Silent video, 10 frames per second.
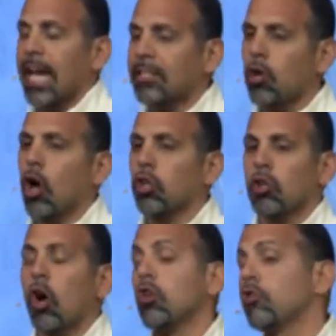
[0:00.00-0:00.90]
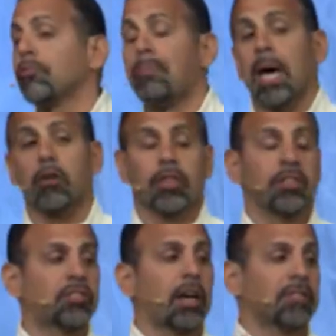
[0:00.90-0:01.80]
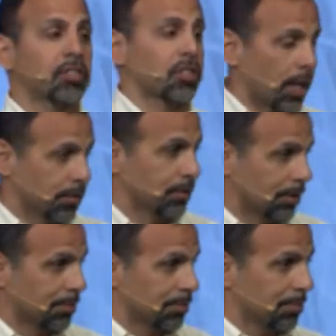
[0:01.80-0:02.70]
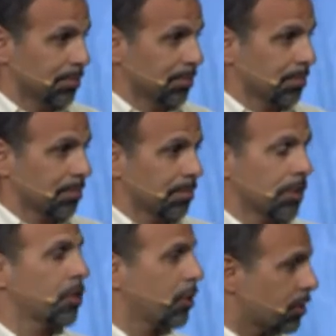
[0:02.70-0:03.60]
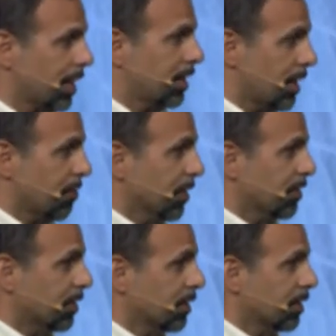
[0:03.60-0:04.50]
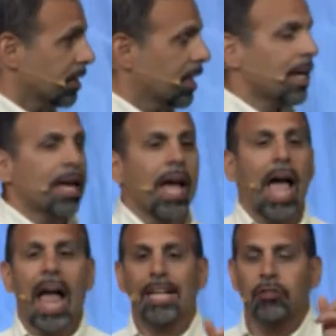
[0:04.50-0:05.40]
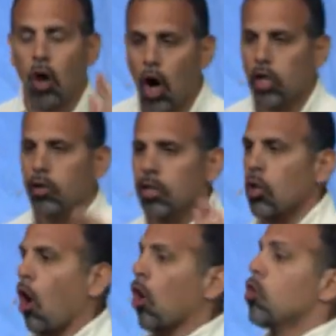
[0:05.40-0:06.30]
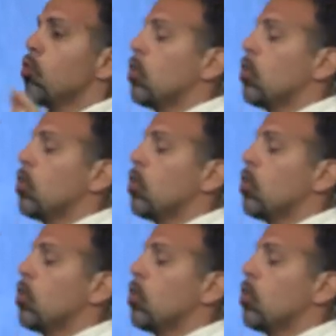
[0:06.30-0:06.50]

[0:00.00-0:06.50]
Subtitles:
a daughter-in-law who's better than seven sons. Do you understand the difference? A daughter-in-law who